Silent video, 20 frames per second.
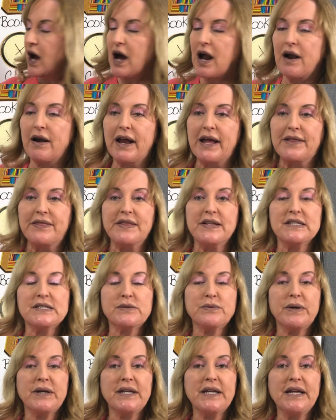All right,
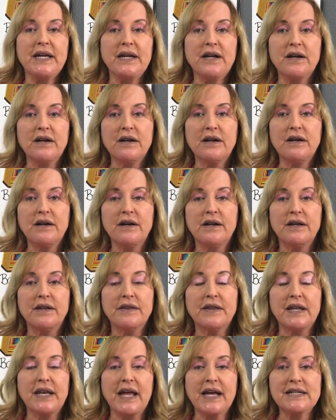this one here,
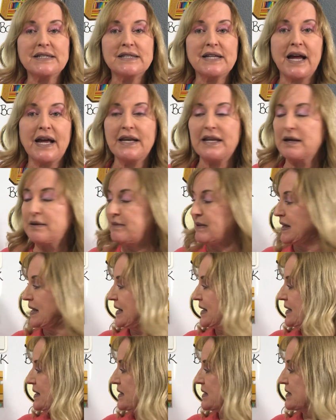the next item
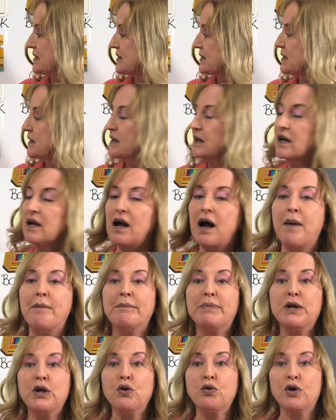is
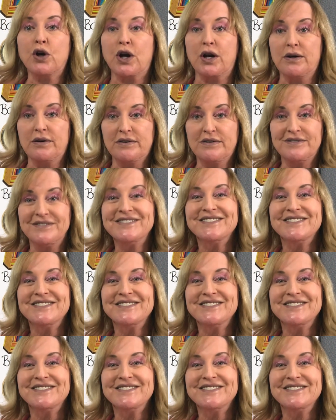computer.